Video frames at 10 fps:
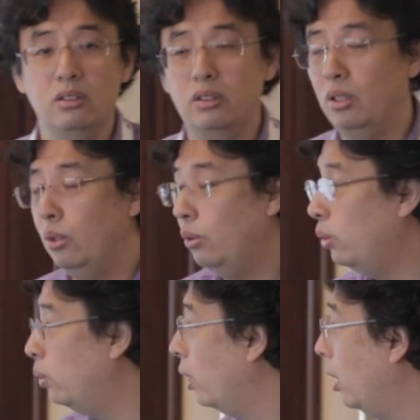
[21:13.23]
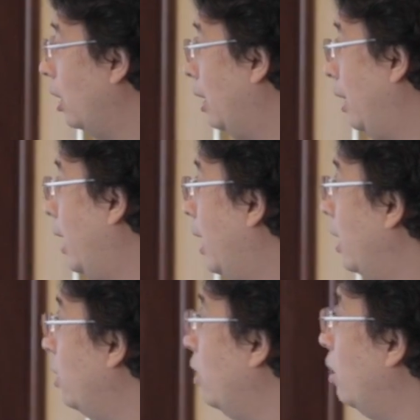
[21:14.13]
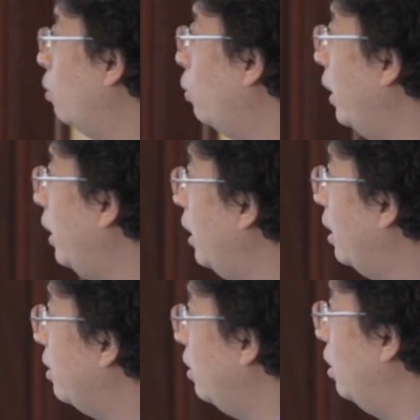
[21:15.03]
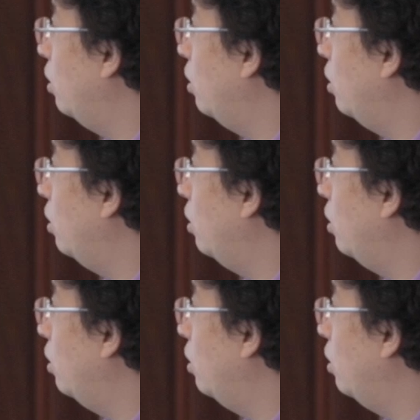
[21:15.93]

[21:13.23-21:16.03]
So then we,